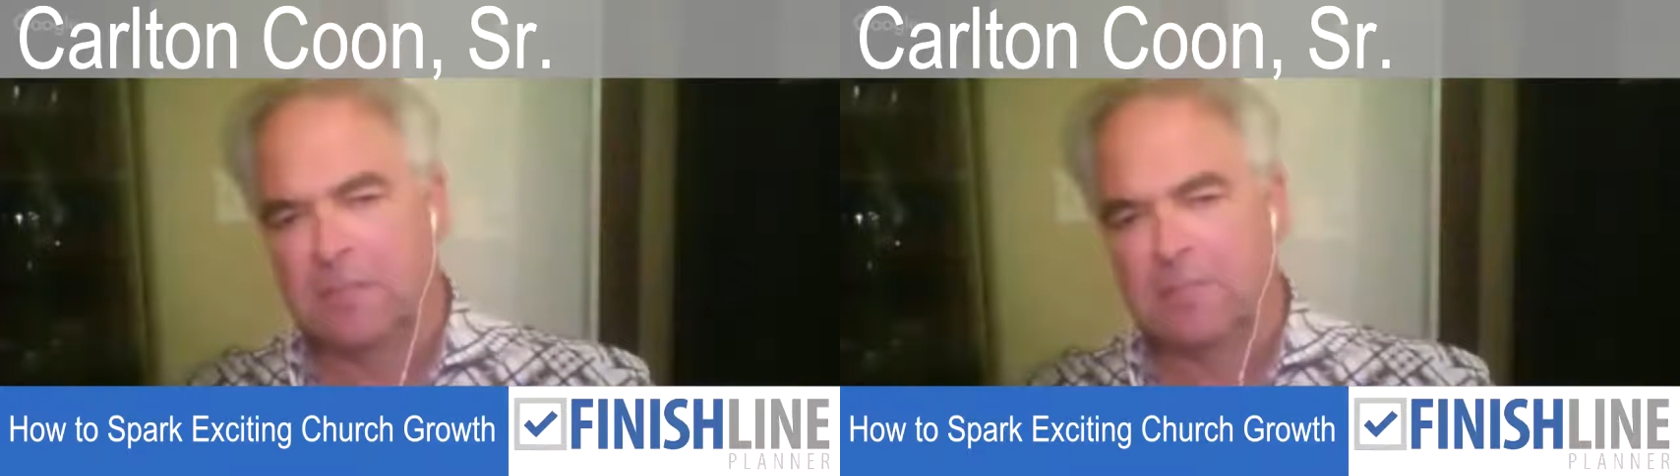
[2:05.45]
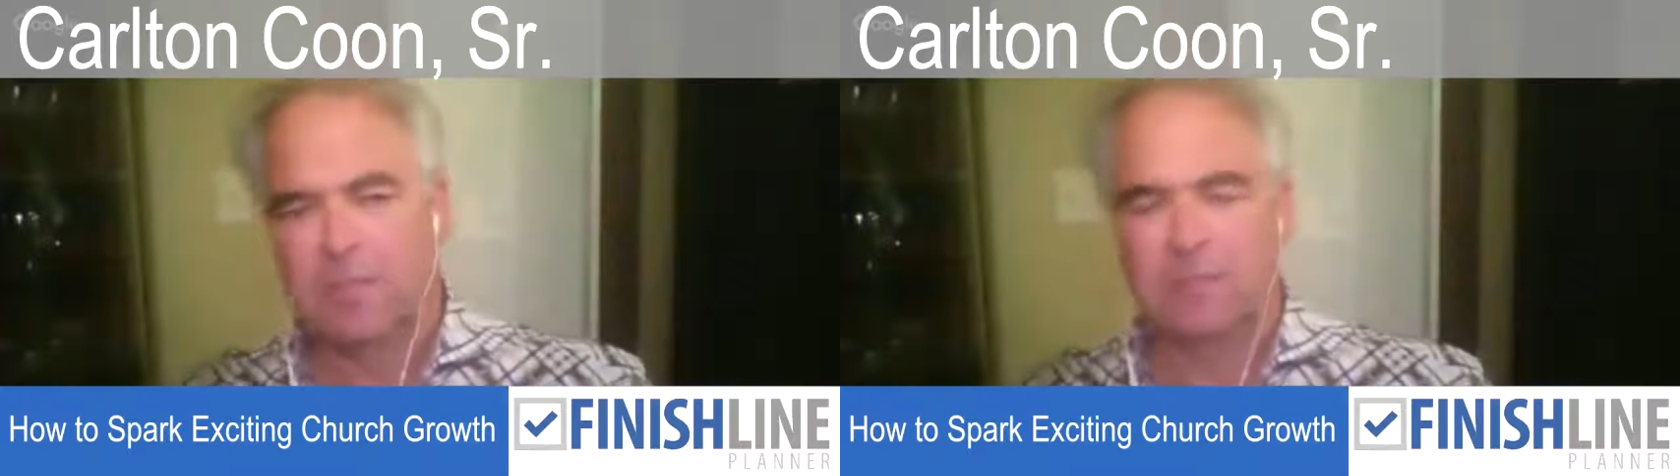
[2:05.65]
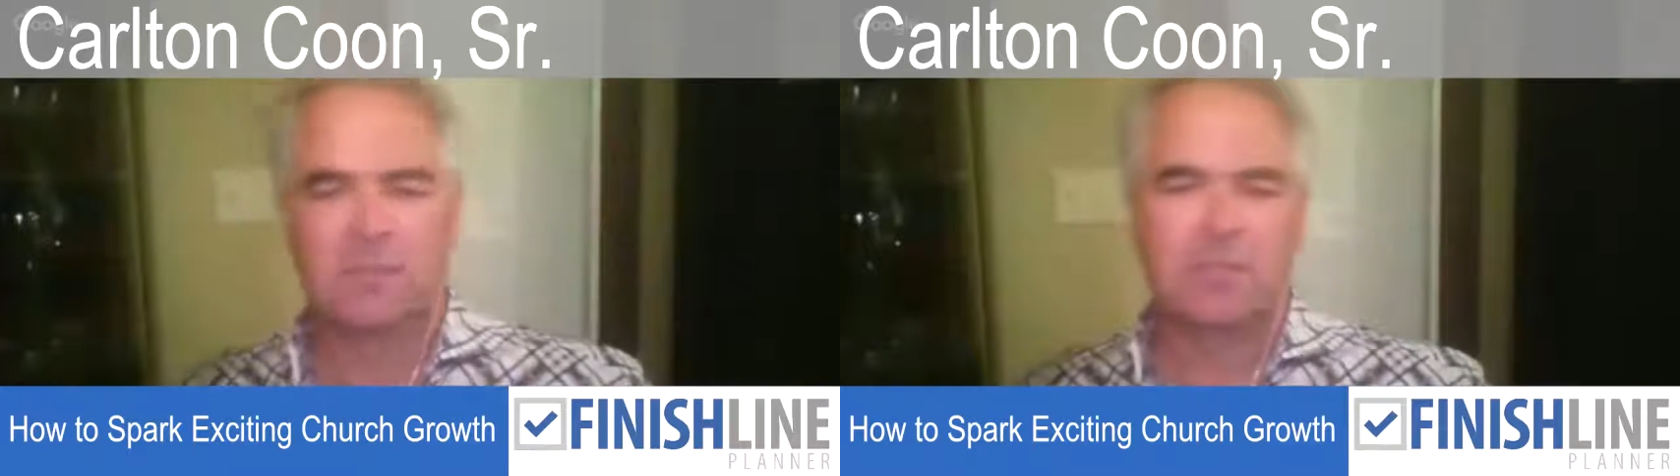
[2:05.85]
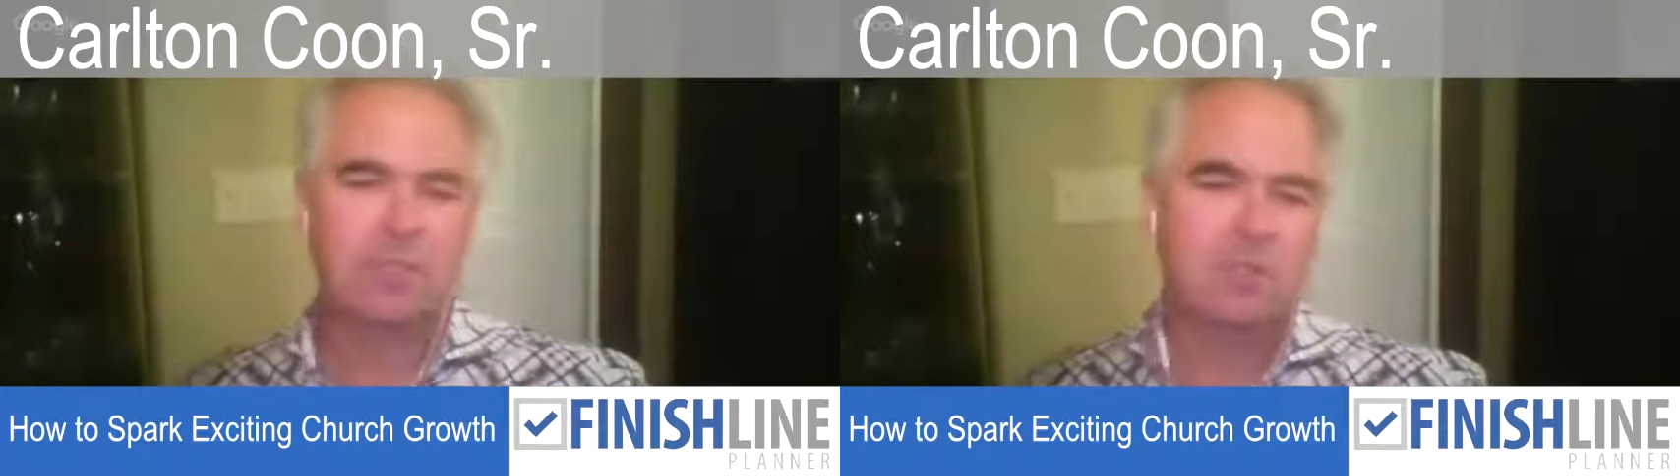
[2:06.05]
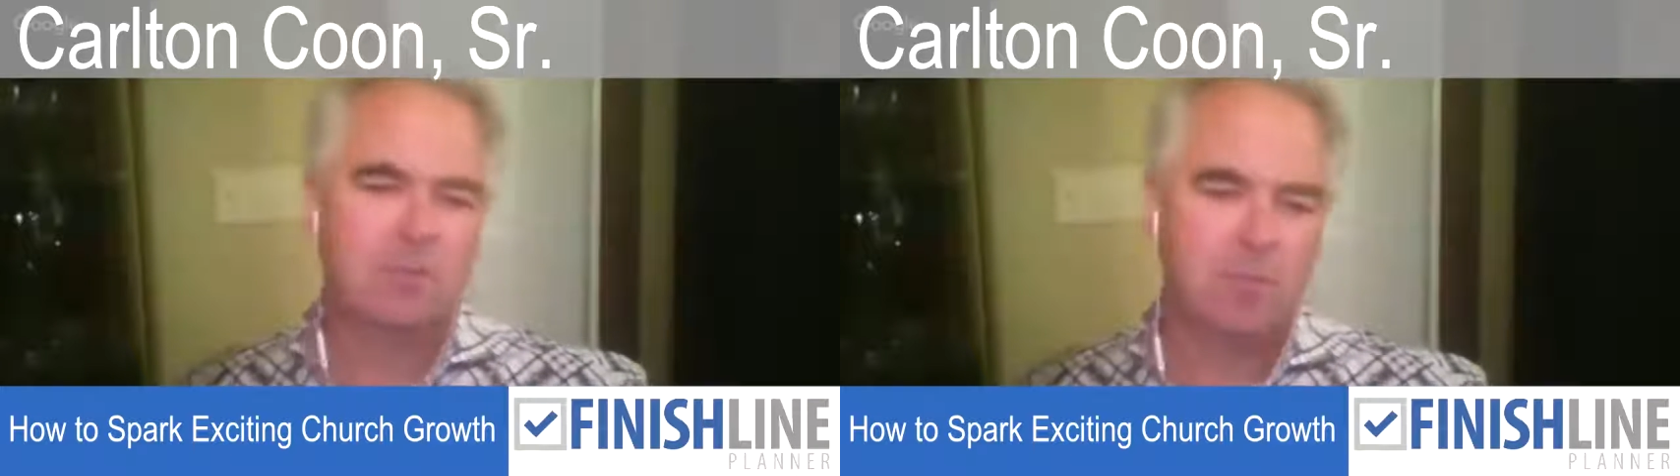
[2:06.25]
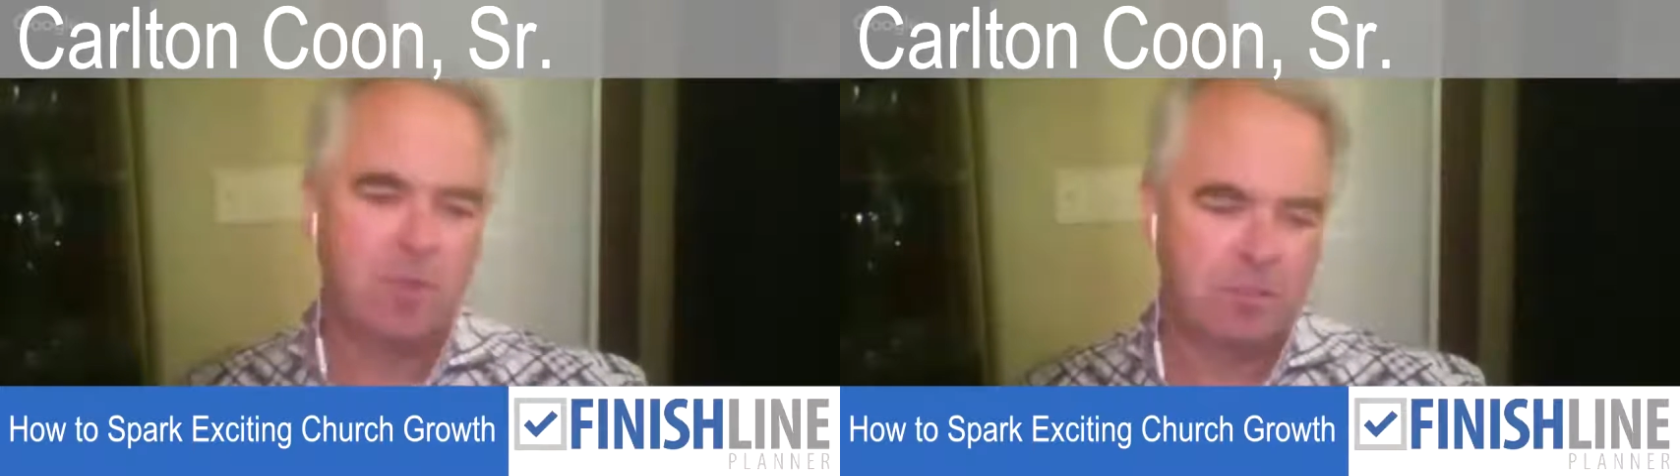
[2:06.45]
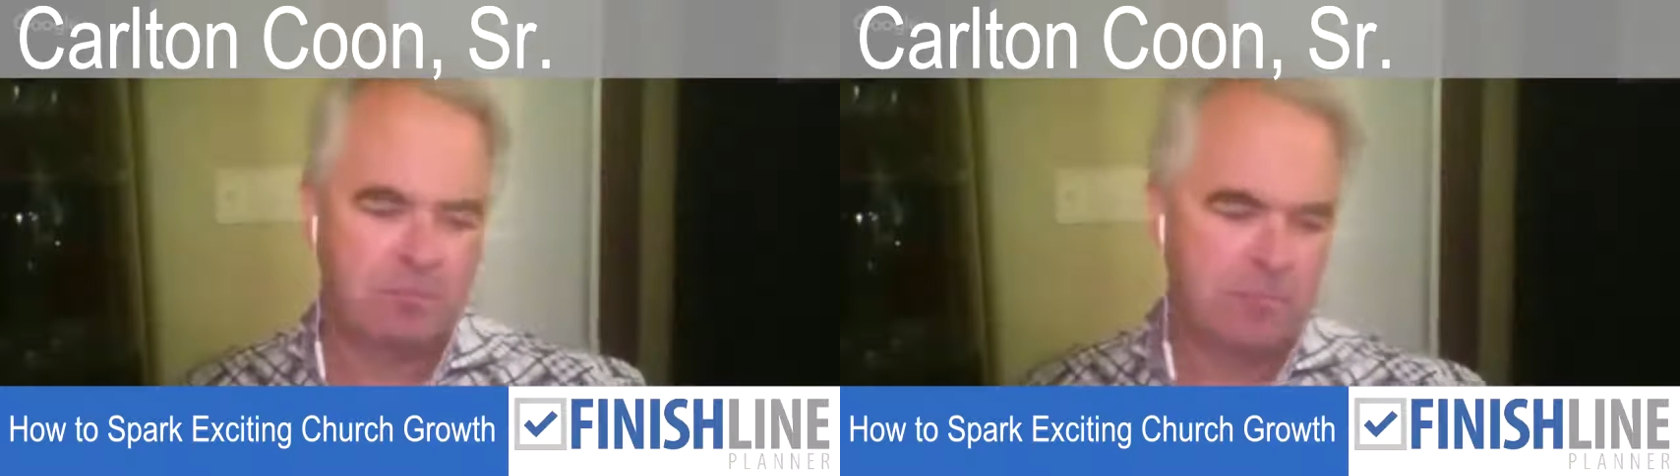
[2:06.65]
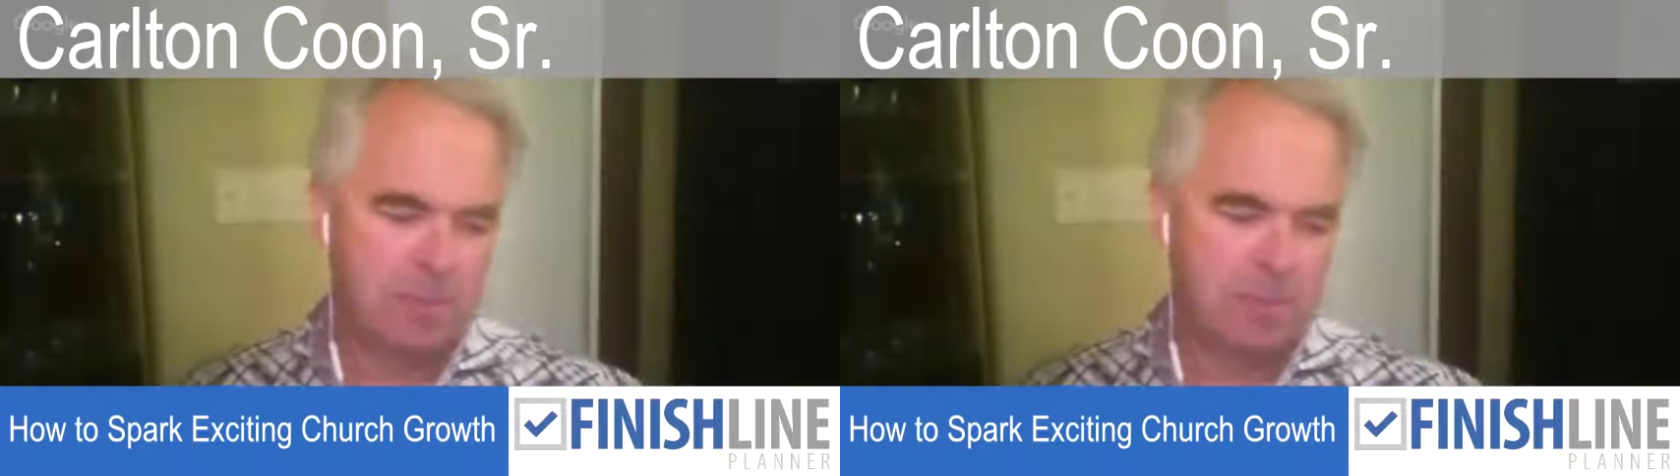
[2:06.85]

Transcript: They begin to say, you know what,